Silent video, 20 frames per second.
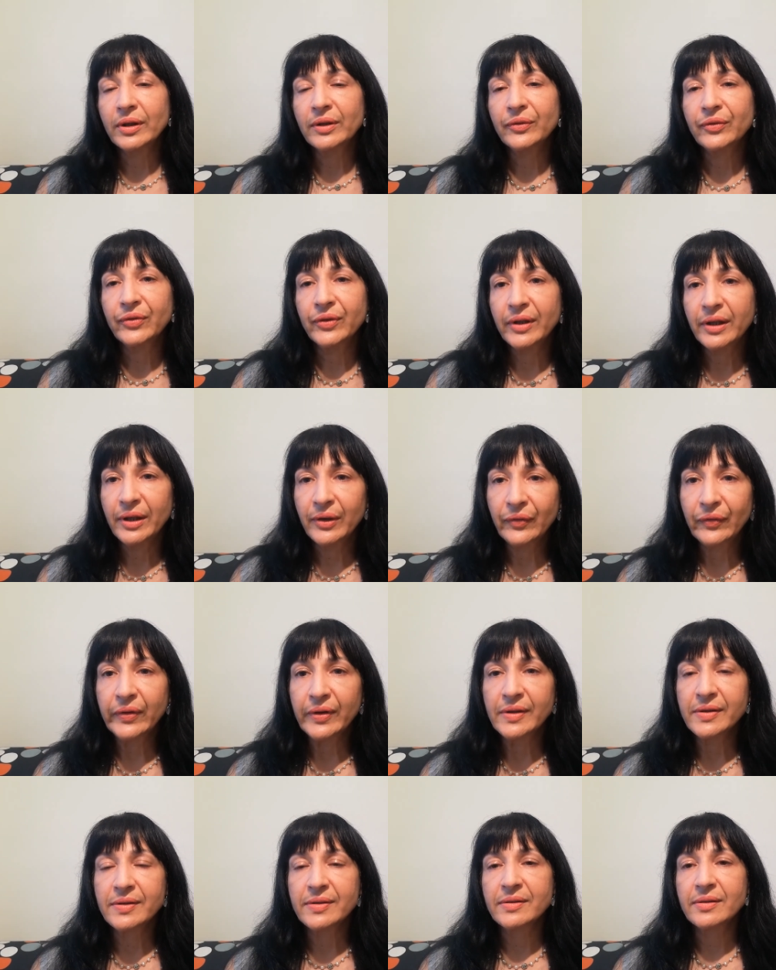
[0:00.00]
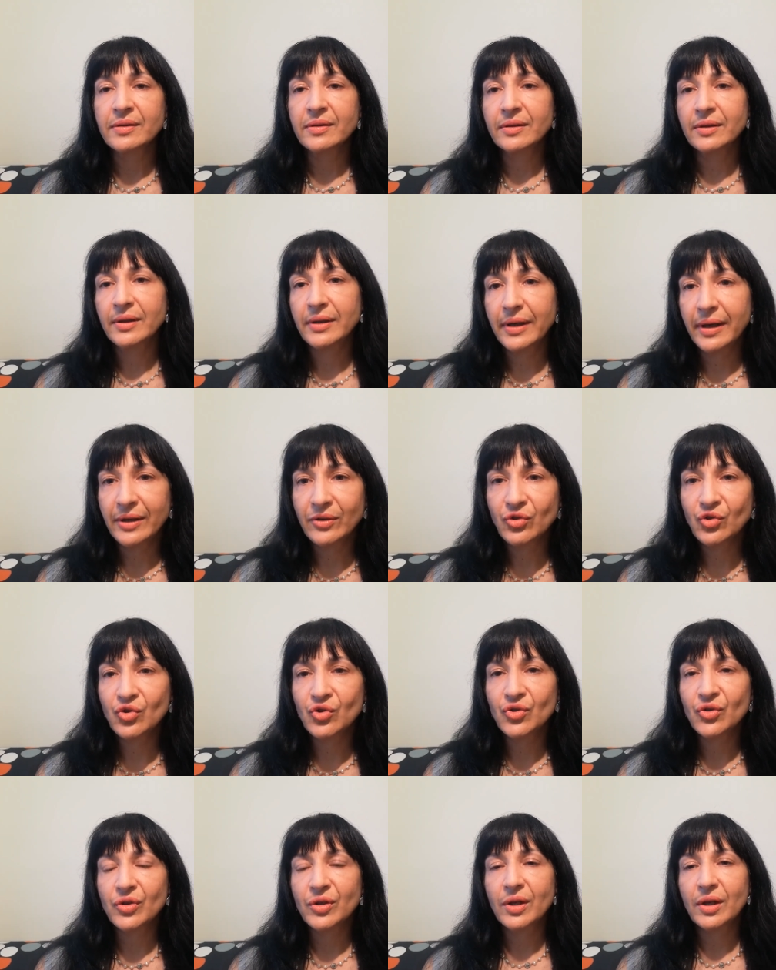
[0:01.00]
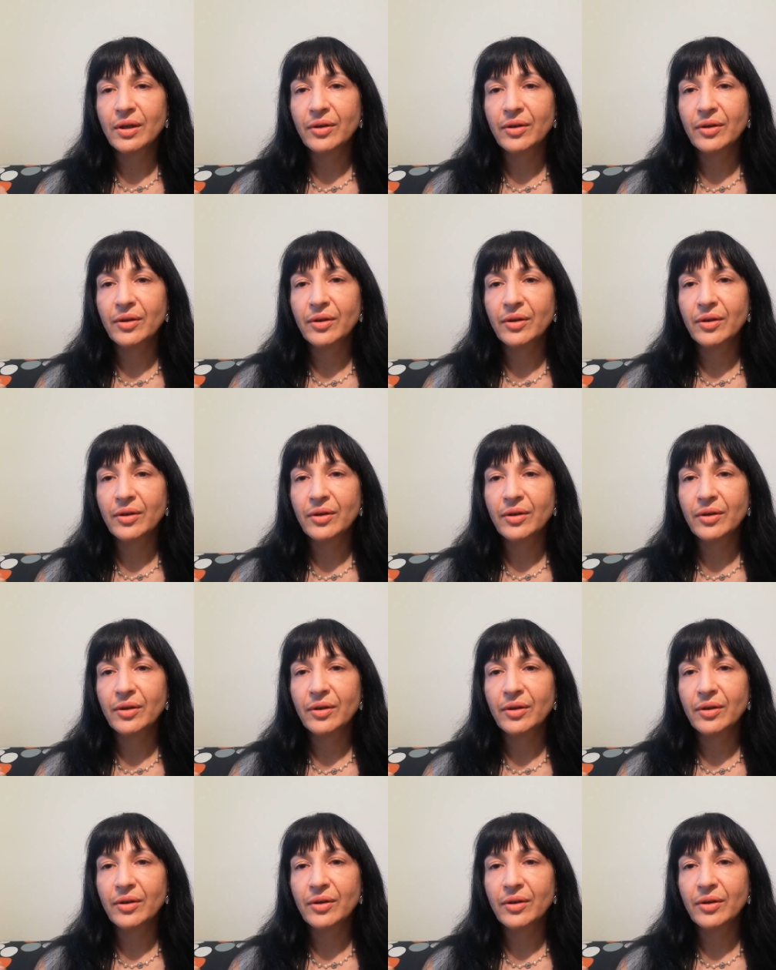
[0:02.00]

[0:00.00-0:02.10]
unforgiveness, grudge,